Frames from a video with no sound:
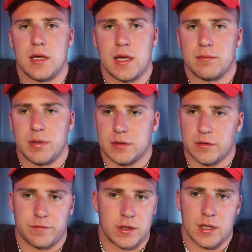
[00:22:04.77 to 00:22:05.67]
He can build
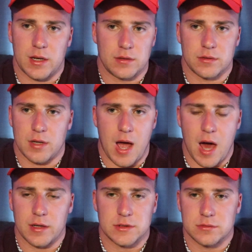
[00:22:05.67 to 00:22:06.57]
a freaking
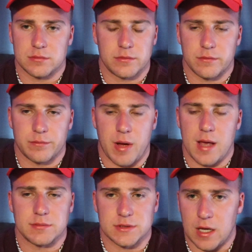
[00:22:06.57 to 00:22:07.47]
cottage
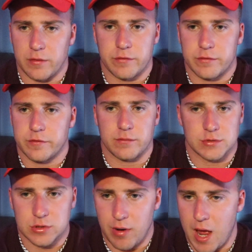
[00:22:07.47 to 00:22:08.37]
by himself
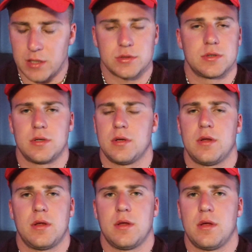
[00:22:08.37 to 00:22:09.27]
from scratch.
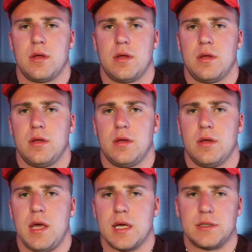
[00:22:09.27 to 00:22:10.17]

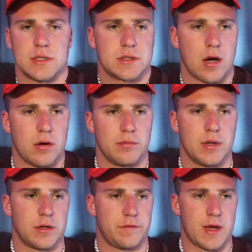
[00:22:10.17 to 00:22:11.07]
He can just go and
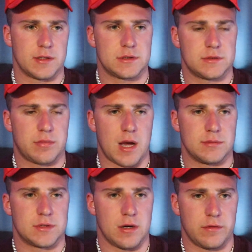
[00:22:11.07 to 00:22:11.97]
build a fence by
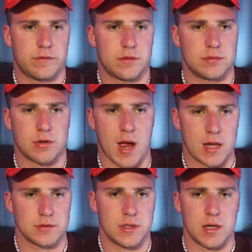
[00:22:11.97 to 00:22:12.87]
himself from
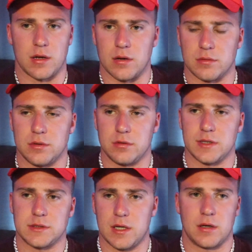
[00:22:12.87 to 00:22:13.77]
scratch. He can go and do
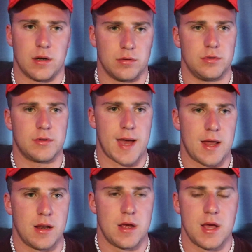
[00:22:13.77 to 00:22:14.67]
this, he can go and do
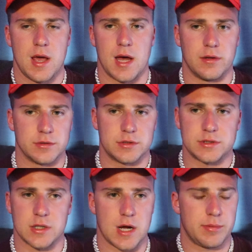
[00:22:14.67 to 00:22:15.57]
that. And those are
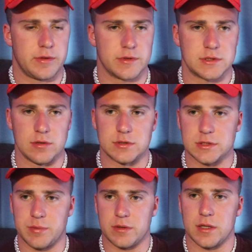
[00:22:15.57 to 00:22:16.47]
just a couple of
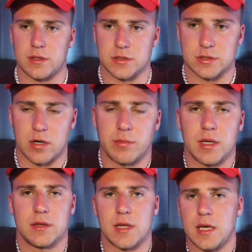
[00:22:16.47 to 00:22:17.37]
excuses, but like there's so
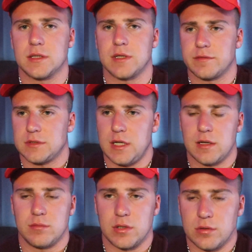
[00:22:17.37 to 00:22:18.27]
many things I've seen
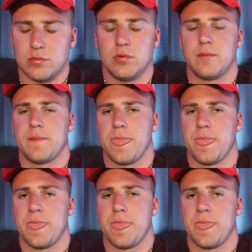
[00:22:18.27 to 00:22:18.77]
him do.